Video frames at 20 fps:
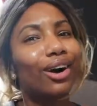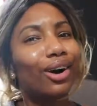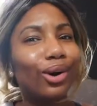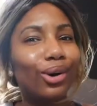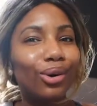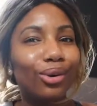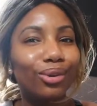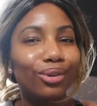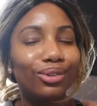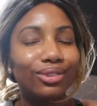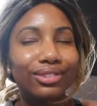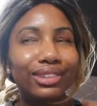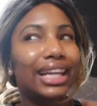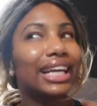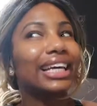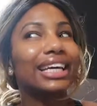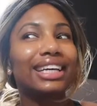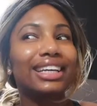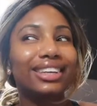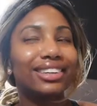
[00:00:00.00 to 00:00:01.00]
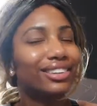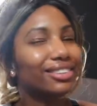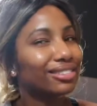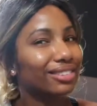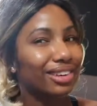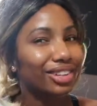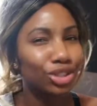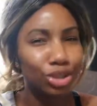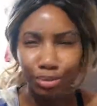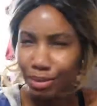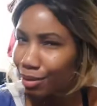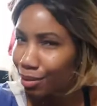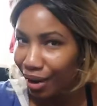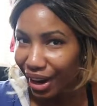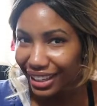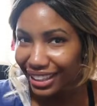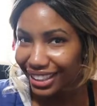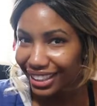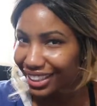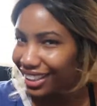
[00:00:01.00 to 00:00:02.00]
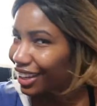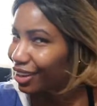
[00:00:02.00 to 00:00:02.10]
oh, like, could you be pregnant?